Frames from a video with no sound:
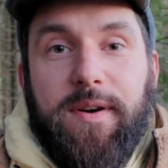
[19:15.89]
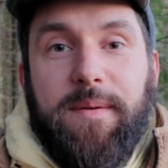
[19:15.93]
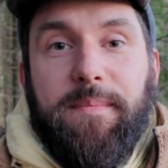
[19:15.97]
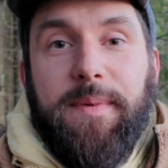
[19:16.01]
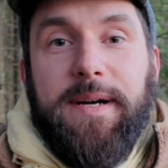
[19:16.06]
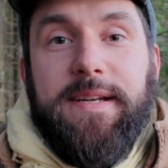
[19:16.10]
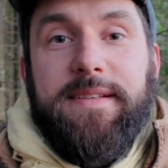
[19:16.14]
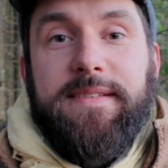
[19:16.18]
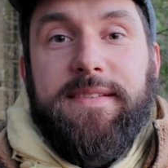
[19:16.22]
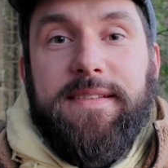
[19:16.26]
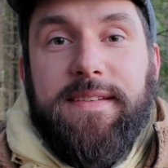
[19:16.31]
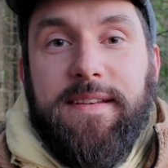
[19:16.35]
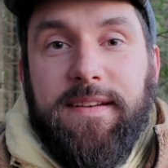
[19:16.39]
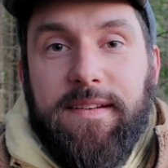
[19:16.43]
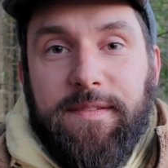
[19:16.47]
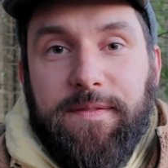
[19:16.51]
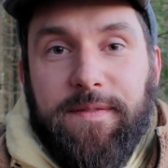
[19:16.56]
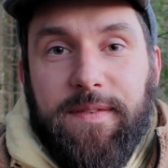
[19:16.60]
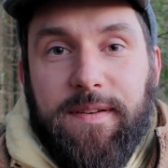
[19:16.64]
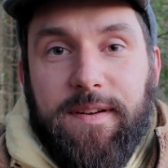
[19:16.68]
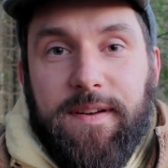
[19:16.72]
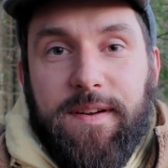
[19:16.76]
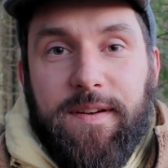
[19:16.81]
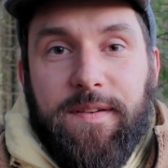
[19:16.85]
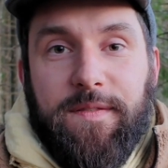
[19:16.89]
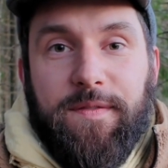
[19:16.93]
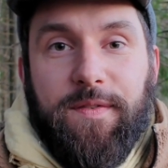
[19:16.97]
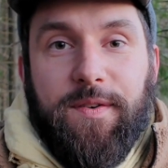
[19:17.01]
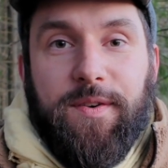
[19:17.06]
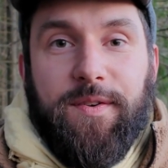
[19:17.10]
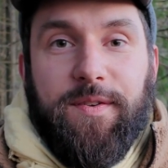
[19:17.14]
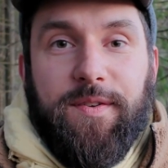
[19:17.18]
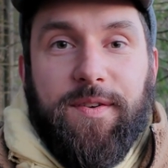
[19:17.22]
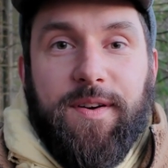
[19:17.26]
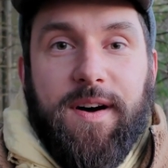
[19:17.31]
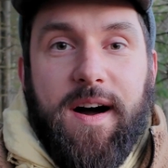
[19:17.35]
myself
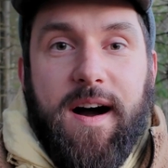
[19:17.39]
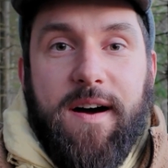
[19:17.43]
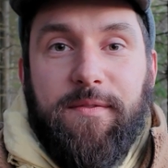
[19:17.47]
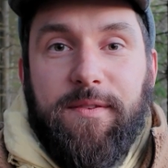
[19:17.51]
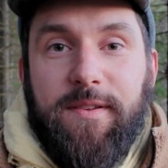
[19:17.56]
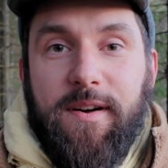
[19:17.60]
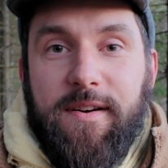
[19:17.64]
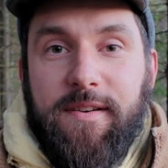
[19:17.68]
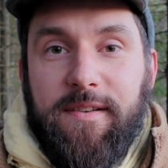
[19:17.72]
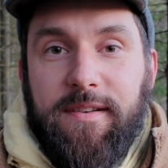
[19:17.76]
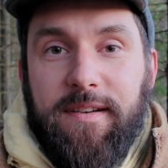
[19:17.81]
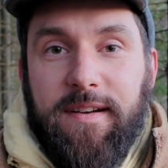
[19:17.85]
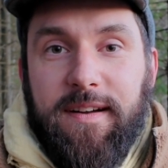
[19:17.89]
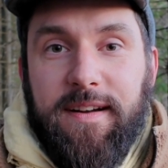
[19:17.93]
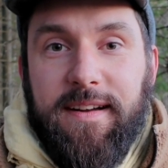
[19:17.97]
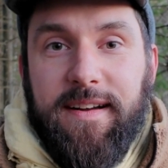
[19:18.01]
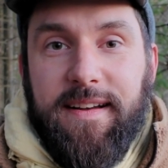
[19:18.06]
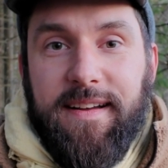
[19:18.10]
for how long